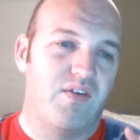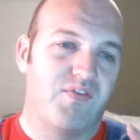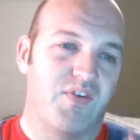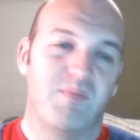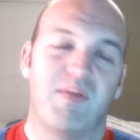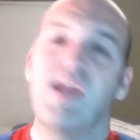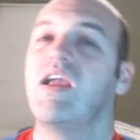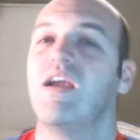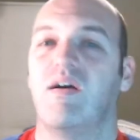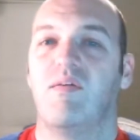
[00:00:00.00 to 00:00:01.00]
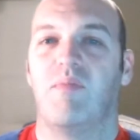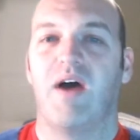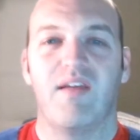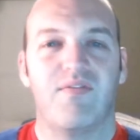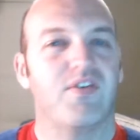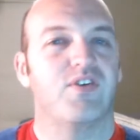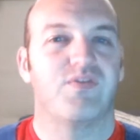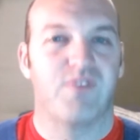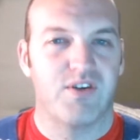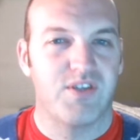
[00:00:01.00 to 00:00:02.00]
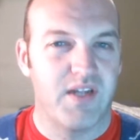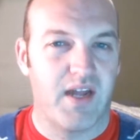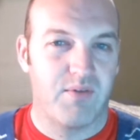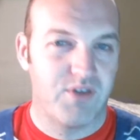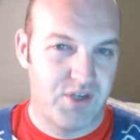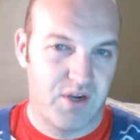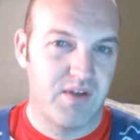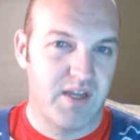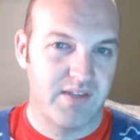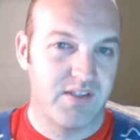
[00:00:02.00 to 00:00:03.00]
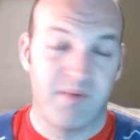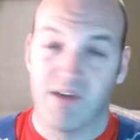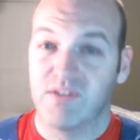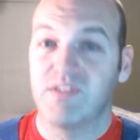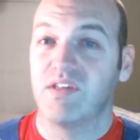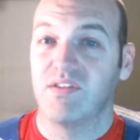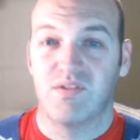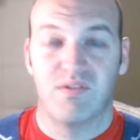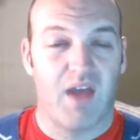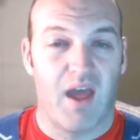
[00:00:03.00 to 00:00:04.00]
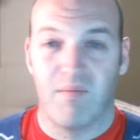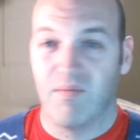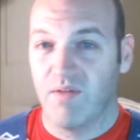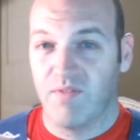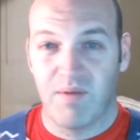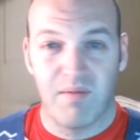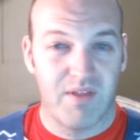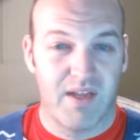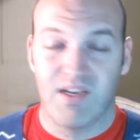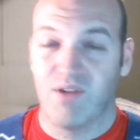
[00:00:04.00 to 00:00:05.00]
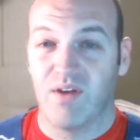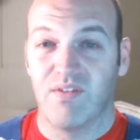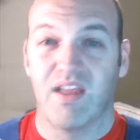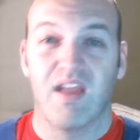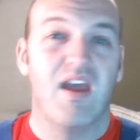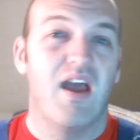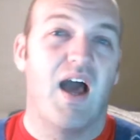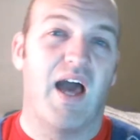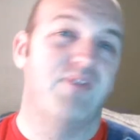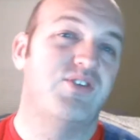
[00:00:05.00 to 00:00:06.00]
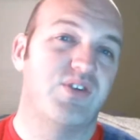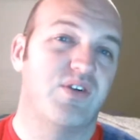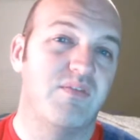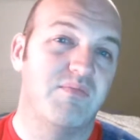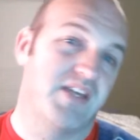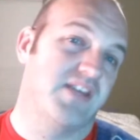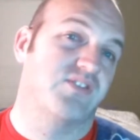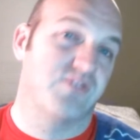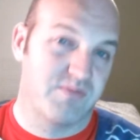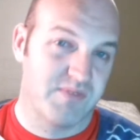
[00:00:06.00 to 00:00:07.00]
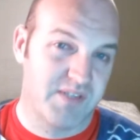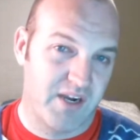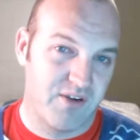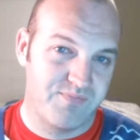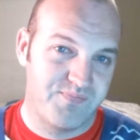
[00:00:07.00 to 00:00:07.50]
For me, my first version that I would show kids, especially since um, of the people I know and everything, I would show them Mickey's Christmas Carol.